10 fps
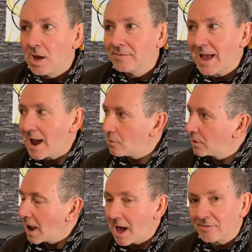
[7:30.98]
Now,
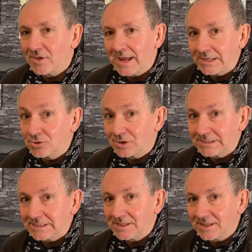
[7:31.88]
other
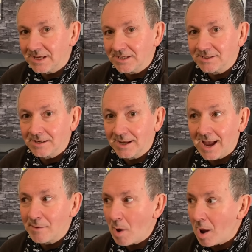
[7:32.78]
interesting things that
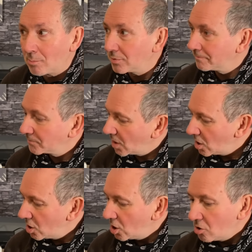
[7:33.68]
came up.
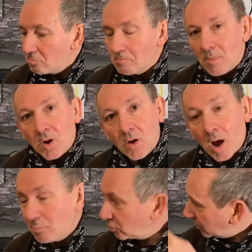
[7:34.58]
I
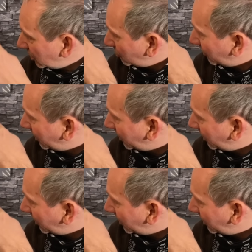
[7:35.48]
put these with